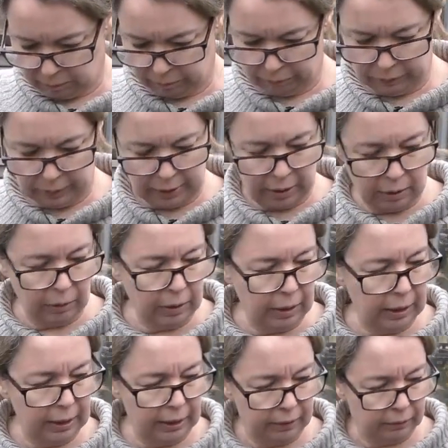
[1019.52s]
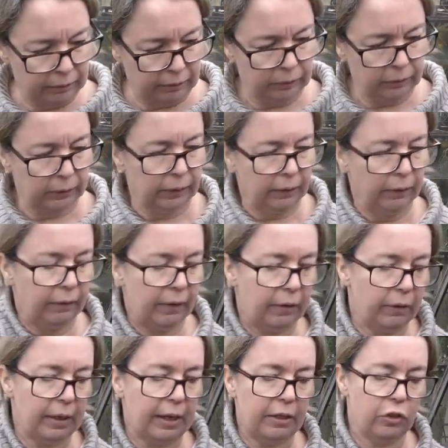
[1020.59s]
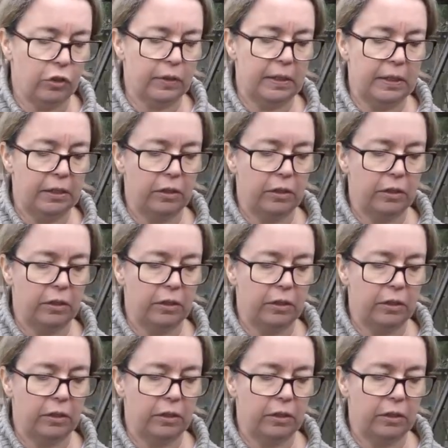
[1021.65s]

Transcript: Are they okay? Okay, just need a